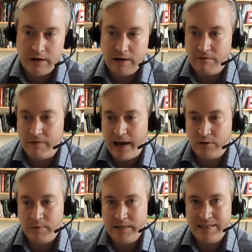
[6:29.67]
And in
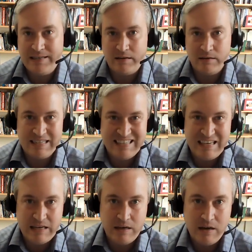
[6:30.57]
fact, we still
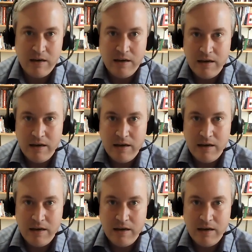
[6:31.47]
see